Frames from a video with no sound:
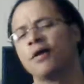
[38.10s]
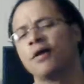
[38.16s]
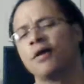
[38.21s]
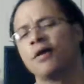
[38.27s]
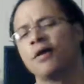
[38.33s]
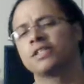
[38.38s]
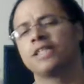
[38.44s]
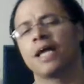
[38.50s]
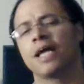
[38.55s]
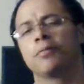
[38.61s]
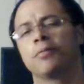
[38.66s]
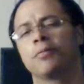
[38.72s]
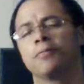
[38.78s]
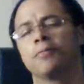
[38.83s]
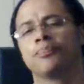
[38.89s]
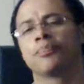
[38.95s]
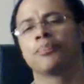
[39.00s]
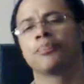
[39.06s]
For example,
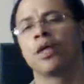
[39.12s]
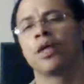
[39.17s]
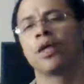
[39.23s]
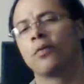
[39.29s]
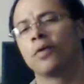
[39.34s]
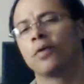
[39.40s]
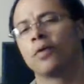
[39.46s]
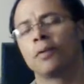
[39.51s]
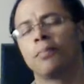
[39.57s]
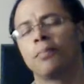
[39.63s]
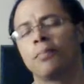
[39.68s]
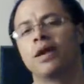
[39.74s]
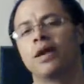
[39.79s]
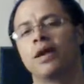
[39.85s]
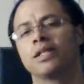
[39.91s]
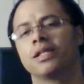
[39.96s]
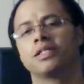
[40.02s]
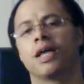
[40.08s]
when
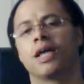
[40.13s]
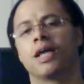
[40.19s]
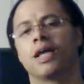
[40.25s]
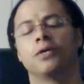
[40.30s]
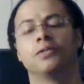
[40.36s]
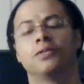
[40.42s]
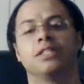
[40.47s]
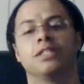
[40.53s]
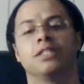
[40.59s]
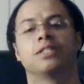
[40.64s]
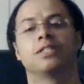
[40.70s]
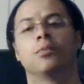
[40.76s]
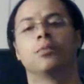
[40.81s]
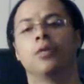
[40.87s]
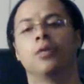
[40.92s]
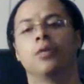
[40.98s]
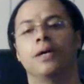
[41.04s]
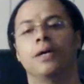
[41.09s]
comparing this audio to Disc
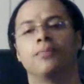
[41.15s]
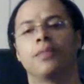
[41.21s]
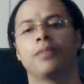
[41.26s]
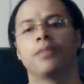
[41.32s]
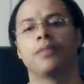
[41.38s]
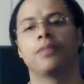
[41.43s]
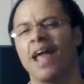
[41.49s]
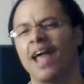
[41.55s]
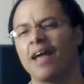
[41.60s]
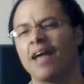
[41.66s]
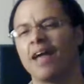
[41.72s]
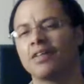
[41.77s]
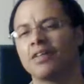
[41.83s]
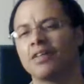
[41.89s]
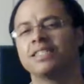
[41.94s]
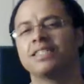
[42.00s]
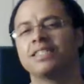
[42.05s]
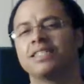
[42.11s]
1,
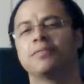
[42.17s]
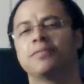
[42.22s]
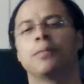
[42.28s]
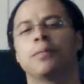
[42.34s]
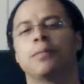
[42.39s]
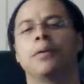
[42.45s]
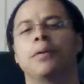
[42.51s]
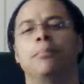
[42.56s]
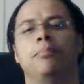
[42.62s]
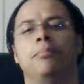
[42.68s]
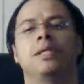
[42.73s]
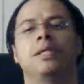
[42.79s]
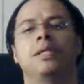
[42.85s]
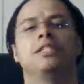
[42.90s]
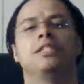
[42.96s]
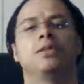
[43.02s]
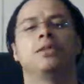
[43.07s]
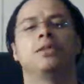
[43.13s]
everything seems a bit
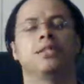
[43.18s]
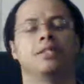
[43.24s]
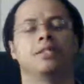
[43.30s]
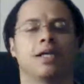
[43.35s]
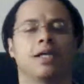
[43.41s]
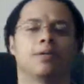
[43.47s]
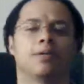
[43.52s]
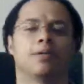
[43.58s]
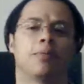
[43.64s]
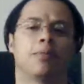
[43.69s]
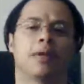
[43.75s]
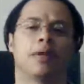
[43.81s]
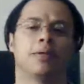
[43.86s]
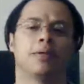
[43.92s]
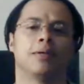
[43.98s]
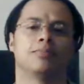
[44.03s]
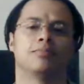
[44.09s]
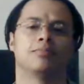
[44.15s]
busier in the sound
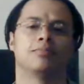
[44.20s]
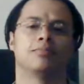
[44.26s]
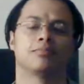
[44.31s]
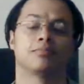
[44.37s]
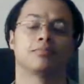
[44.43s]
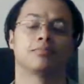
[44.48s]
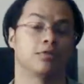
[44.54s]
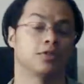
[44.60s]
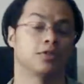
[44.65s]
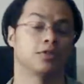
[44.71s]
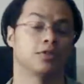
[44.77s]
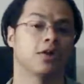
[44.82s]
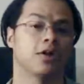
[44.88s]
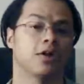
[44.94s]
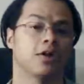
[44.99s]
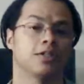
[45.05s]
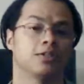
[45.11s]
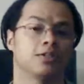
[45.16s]
department. For
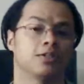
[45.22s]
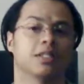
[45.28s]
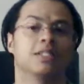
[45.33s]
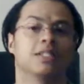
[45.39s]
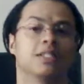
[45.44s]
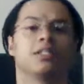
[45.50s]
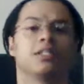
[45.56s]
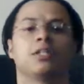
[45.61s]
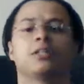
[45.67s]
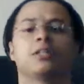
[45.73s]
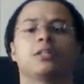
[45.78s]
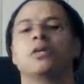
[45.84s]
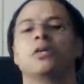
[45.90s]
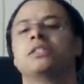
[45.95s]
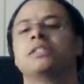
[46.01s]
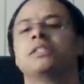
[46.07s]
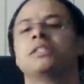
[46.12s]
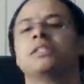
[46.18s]
starters, when listening, you'll
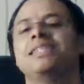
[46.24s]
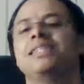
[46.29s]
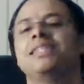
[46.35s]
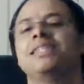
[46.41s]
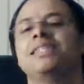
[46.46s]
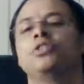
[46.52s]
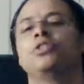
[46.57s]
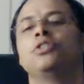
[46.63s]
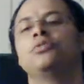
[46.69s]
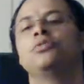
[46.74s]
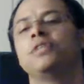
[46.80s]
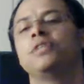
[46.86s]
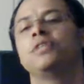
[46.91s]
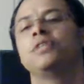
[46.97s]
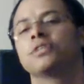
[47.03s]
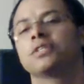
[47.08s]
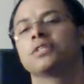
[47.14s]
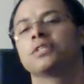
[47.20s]
notice that Disc 2
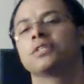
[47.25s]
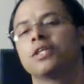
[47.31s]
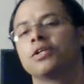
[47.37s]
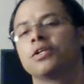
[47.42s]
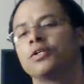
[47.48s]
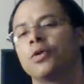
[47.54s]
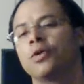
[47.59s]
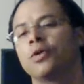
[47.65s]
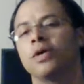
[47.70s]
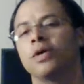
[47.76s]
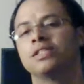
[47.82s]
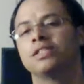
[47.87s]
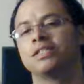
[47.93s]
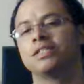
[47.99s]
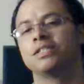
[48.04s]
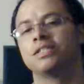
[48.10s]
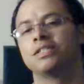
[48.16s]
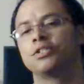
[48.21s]
features little
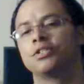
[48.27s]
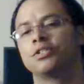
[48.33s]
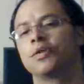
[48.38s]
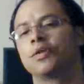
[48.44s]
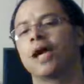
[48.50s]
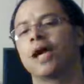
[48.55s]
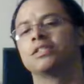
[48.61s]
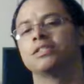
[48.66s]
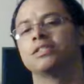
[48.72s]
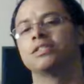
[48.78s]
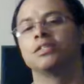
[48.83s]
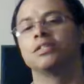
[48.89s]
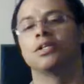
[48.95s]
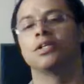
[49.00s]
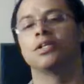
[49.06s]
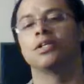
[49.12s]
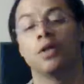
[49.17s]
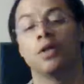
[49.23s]
noises and distractions that
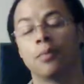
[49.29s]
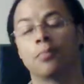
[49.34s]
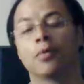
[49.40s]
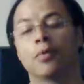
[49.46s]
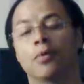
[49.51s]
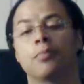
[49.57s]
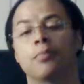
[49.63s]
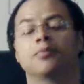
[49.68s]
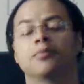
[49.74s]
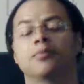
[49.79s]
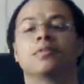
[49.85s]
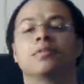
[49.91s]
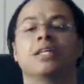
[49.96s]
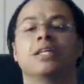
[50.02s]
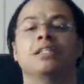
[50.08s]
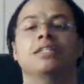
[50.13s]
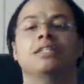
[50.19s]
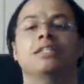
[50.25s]
are
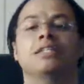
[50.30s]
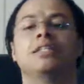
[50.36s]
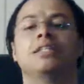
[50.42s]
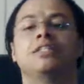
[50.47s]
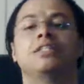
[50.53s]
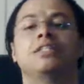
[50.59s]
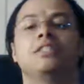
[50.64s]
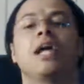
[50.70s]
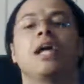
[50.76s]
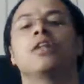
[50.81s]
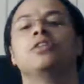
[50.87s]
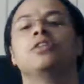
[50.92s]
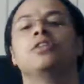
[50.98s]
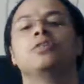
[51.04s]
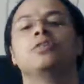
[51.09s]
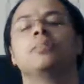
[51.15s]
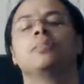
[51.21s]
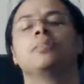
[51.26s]
purposefully intended to
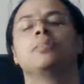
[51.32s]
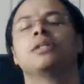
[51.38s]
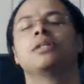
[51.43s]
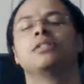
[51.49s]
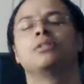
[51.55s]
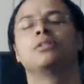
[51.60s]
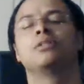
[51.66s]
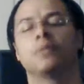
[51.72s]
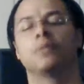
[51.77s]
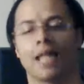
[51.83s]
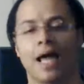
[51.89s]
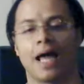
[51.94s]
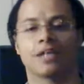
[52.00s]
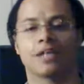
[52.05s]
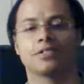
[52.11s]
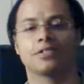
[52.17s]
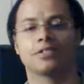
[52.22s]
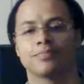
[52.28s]
challenge your ability to
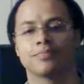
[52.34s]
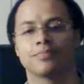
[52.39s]
relax.